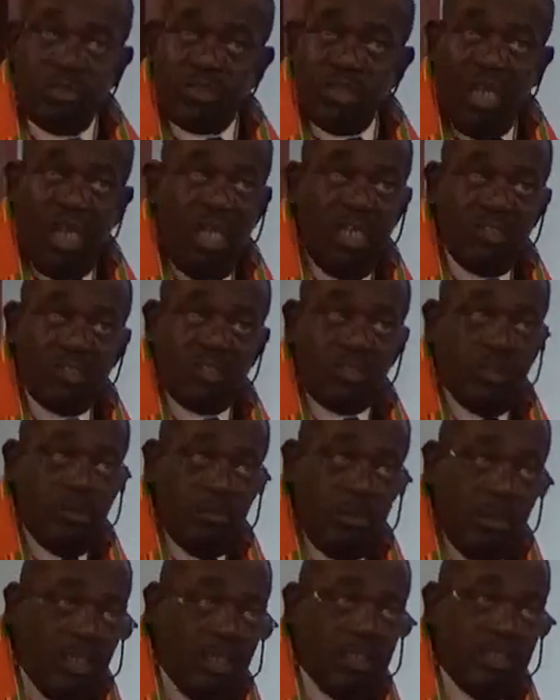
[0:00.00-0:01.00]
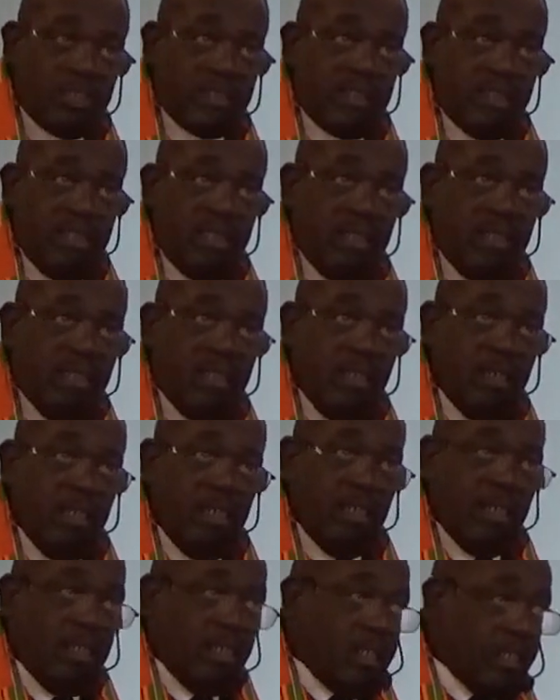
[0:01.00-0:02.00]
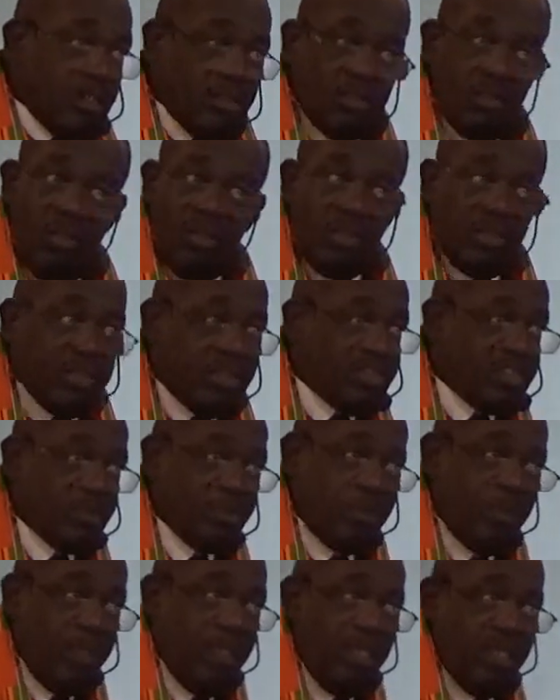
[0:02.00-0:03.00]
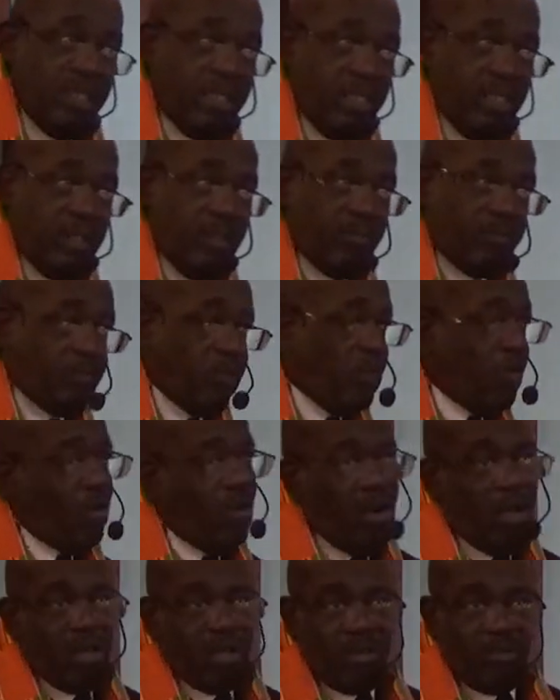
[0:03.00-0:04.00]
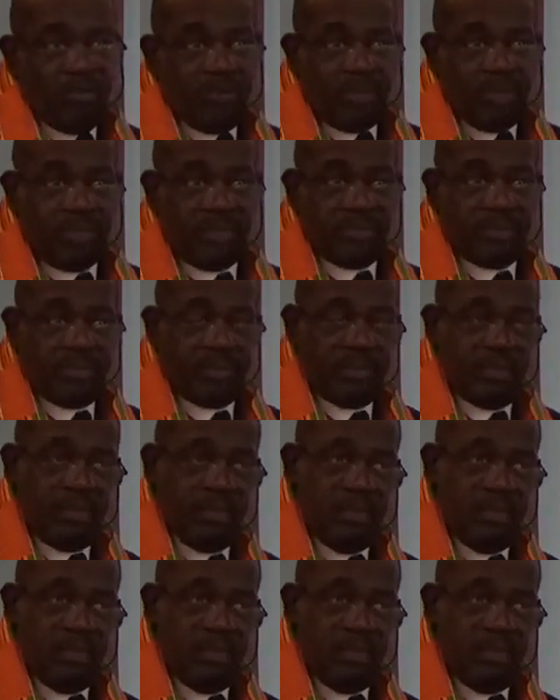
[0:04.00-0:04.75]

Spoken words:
John's humility is on display here for all of us.